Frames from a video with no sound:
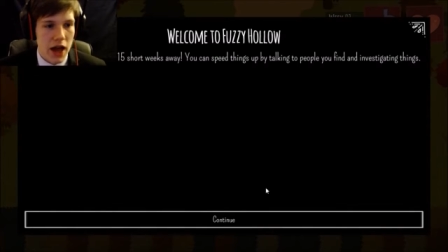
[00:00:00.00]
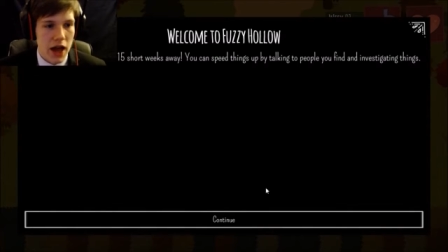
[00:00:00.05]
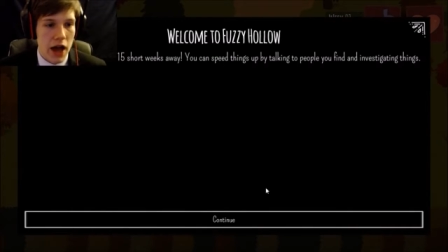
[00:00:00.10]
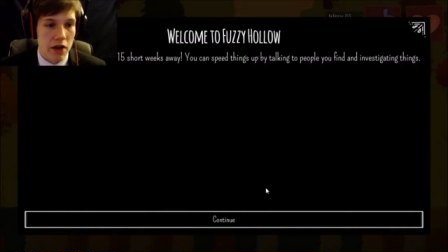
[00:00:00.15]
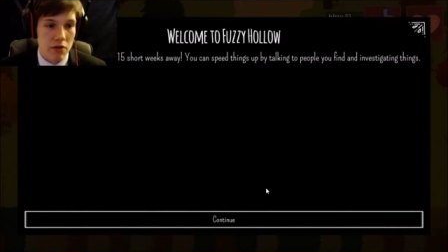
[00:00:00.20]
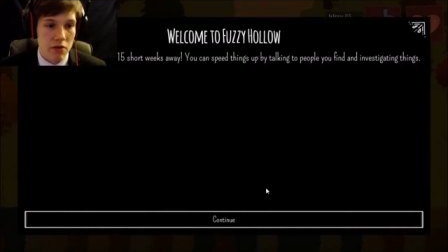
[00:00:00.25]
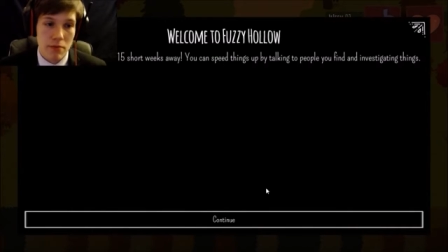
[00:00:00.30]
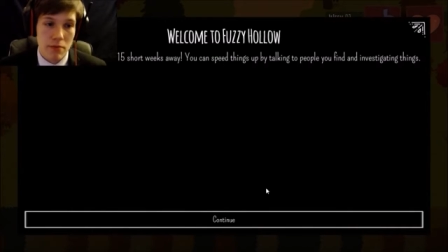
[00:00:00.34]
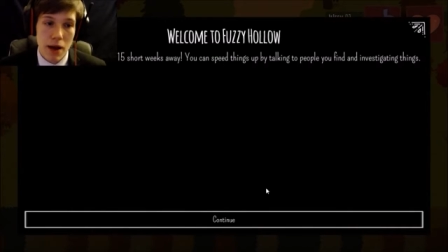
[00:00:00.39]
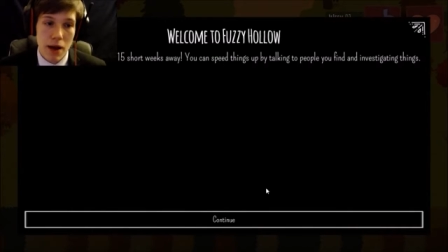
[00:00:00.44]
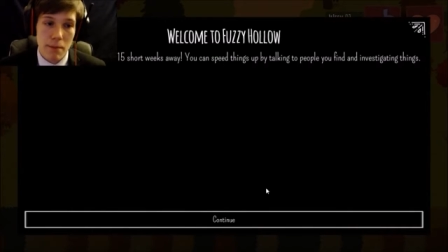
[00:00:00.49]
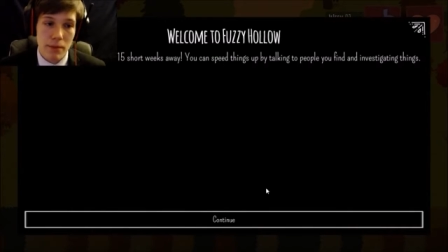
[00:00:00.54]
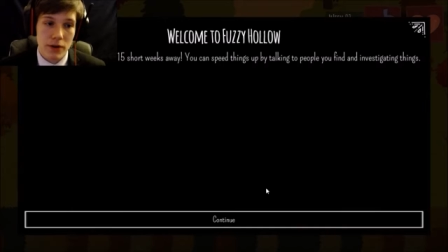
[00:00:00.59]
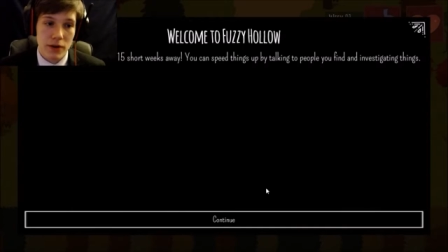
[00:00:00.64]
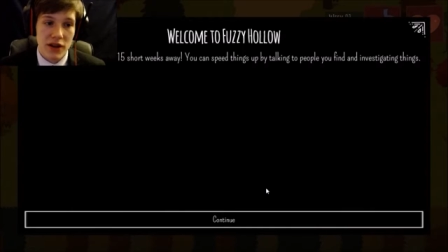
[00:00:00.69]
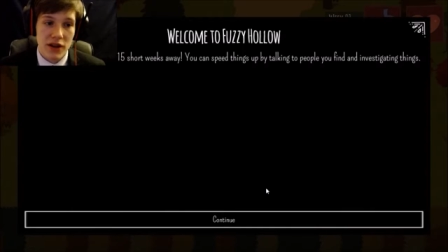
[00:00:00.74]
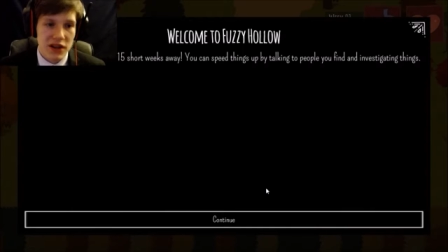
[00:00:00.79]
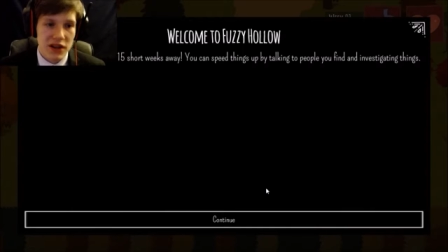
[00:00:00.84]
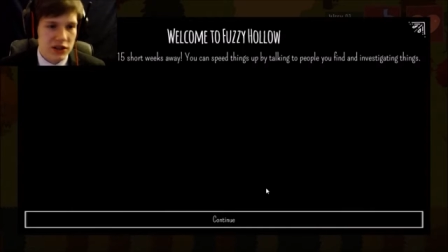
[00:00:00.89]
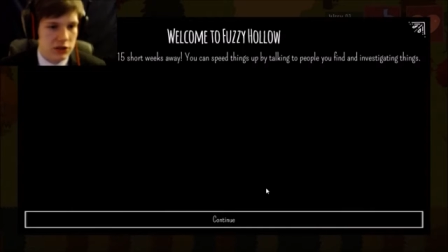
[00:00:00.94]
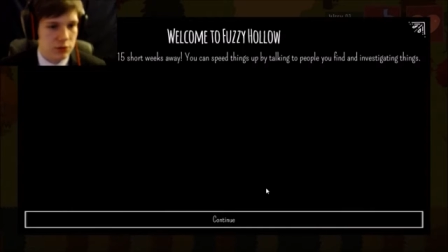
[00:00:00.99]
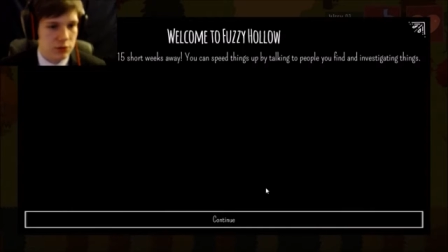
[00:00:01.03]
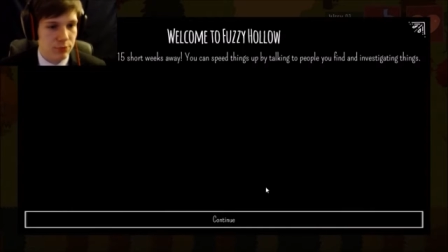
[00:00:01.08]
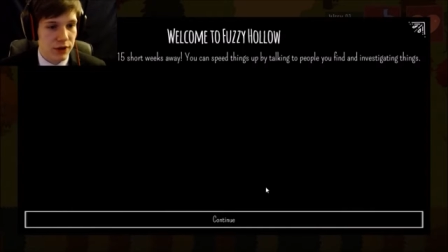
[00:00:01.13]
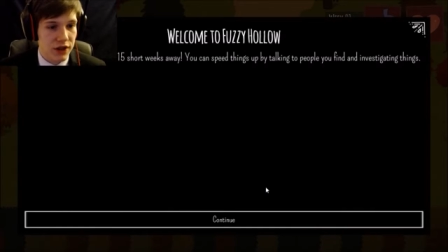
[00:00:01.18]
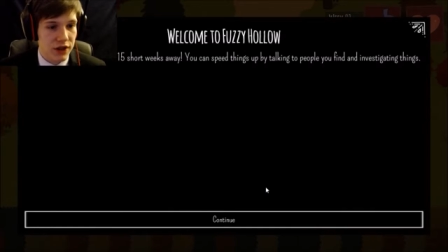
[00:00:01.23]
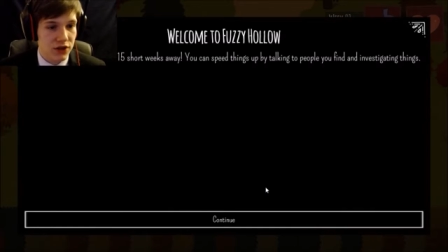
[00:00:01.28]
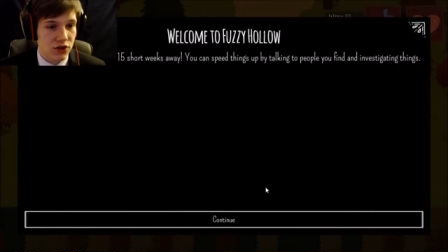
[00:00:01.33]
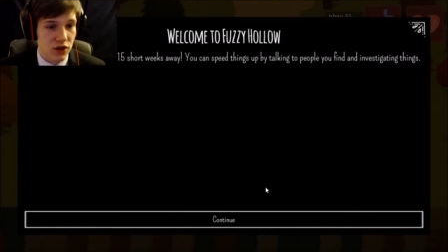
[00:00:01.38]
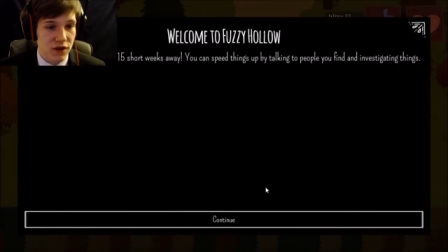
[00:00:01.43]
And remember,
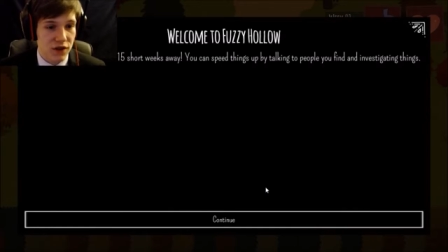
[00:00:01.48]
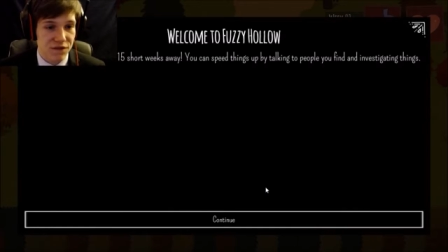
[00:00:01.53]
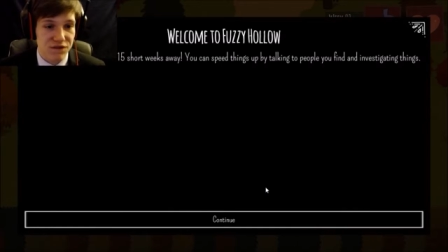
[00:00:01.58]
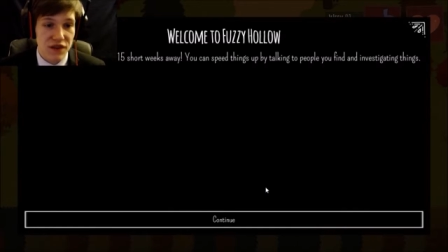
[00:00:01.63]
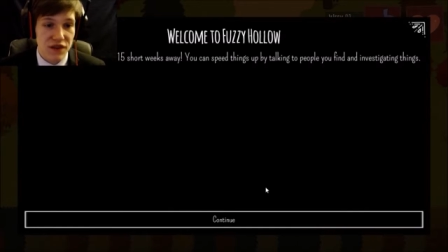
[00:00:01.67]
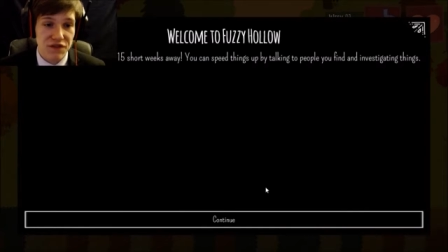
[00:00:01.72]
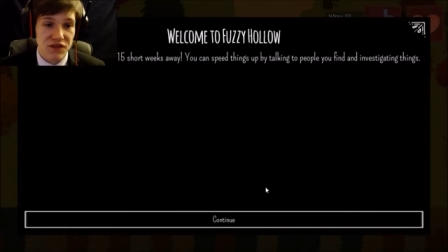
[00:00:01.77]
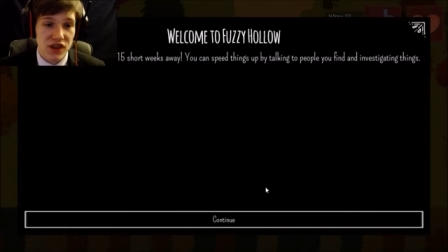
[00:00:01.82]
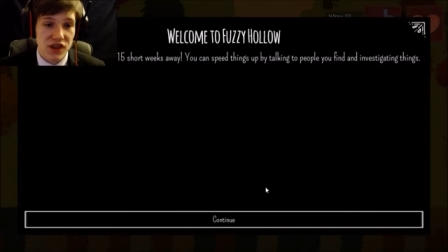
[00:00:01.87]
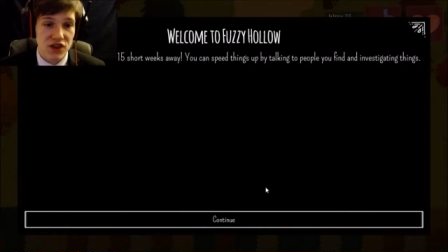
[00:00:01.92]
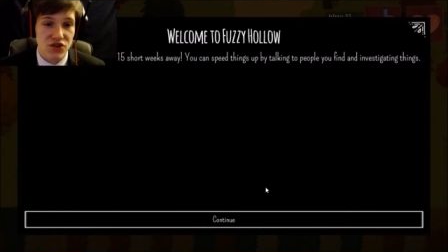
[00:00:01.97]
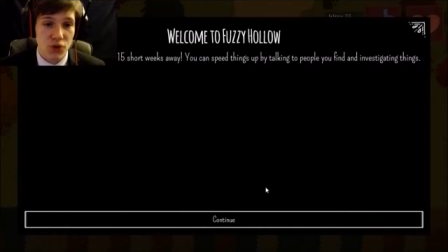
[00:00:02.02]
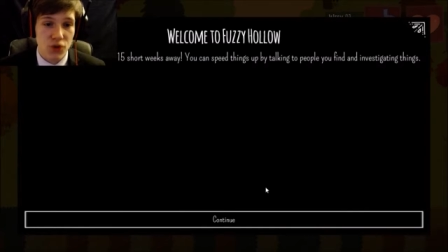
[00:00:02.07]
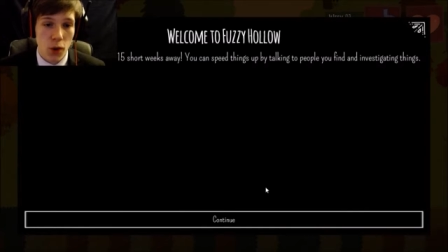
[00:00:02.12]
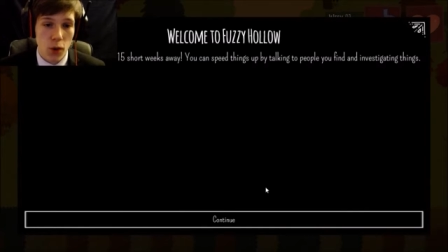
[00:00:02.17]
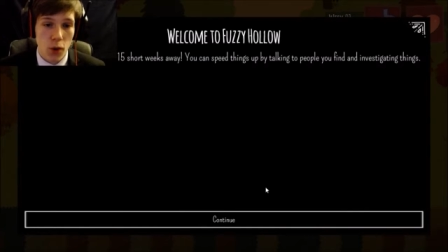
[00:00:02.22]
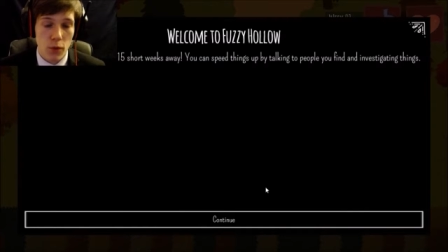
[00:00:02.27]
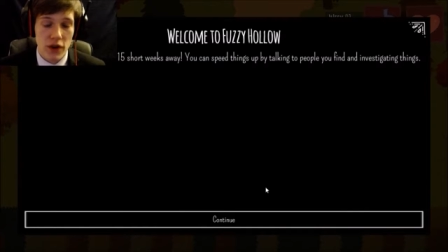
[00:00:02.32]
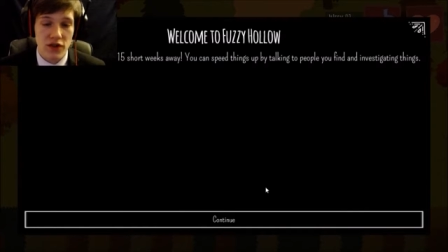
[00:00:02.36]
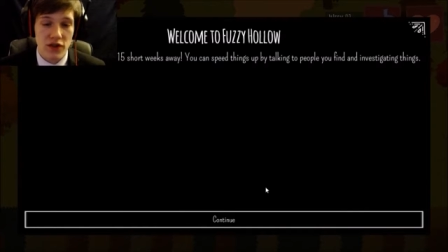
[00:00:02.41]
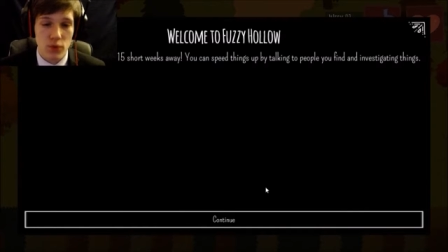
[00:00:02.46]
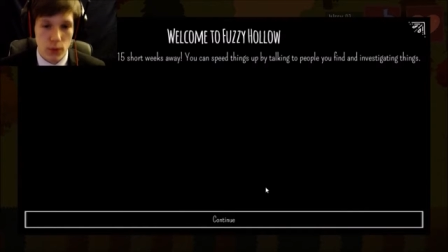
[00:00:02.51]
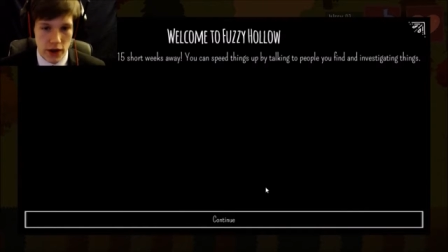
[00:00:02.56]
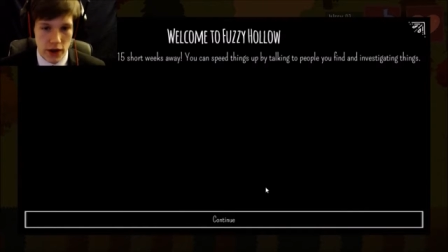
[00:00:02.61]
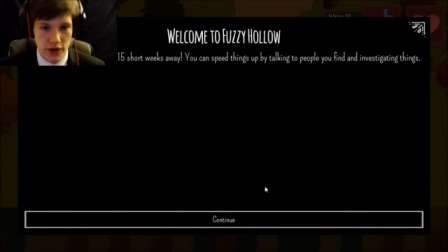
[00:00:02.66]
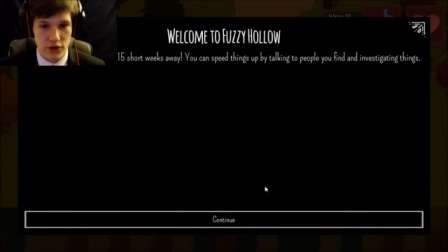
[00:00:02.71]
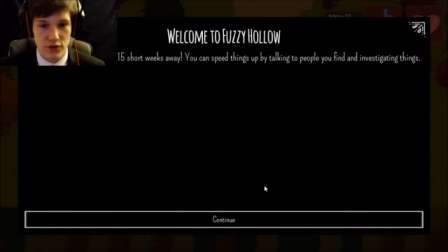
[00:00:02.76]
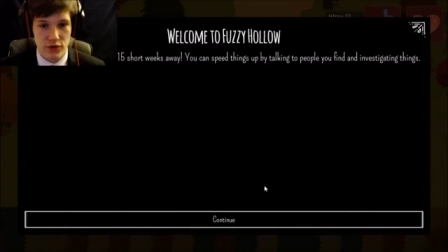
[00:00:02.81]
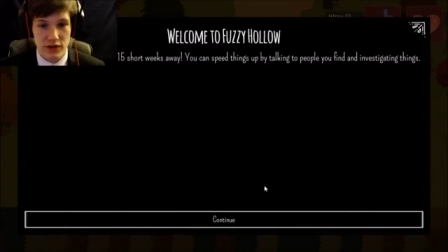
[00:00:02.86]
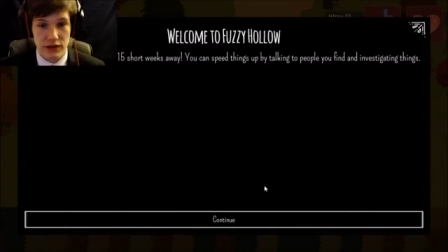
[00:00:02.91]
spring is only fifteen short weeks
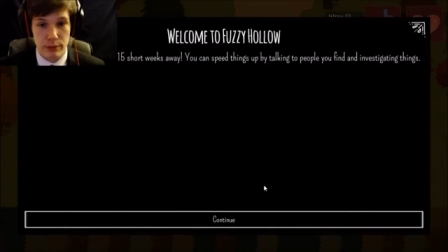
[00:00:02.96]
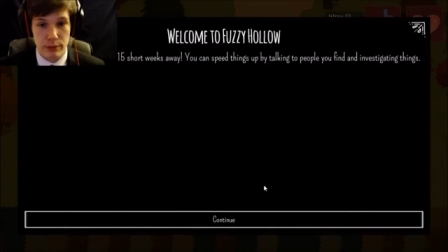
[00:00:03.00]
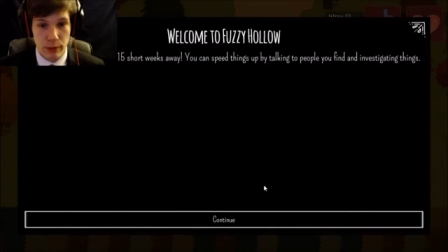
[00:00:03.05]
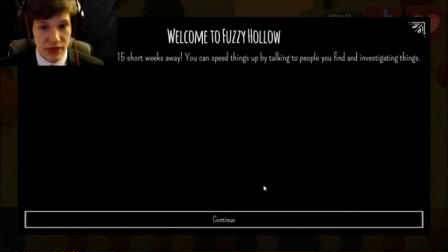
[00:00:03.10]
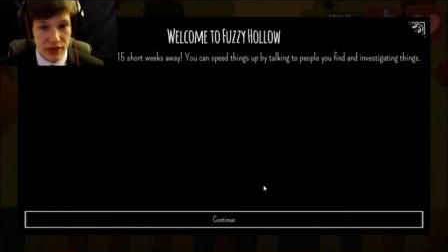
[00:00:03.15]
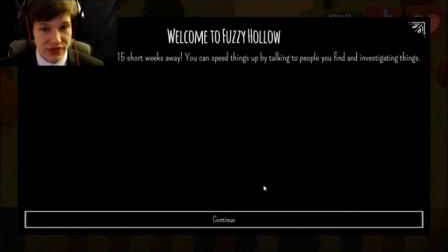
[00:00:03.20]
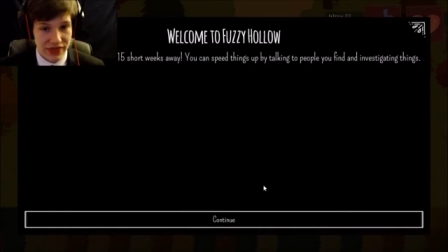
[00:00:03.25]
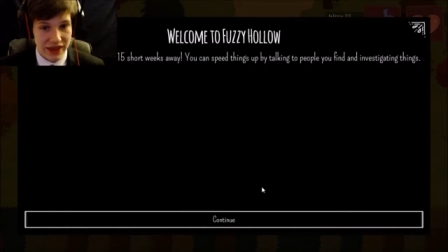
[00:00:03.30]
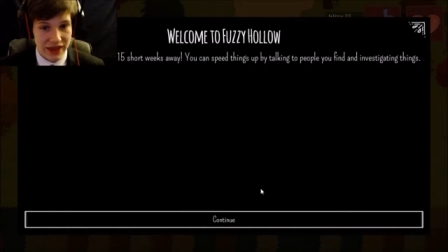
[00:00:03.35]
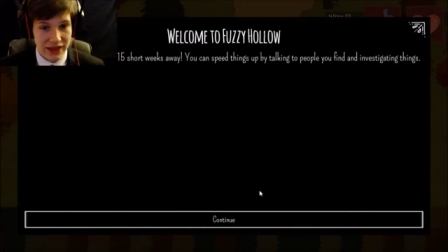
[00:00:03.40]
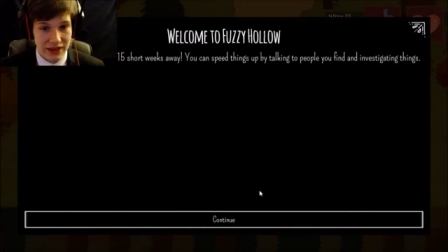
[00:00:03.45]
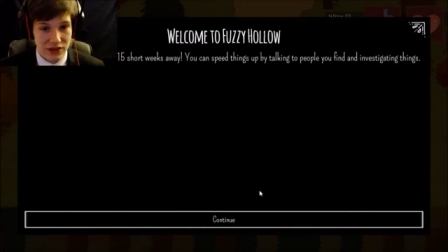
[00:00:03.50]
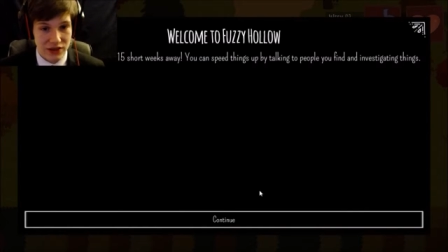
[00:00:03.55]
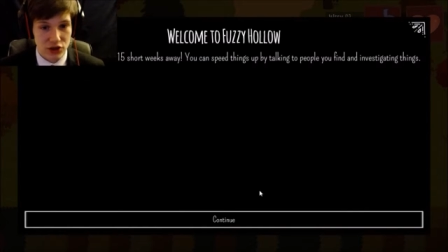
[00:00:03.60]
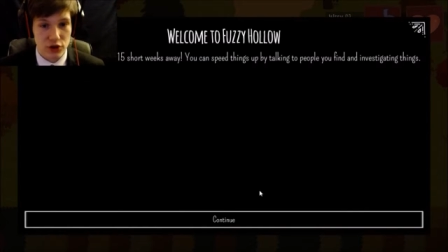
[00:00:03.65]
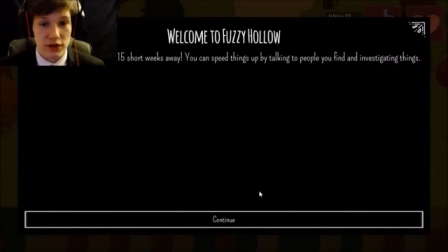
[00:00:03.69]
away. You can spend thing.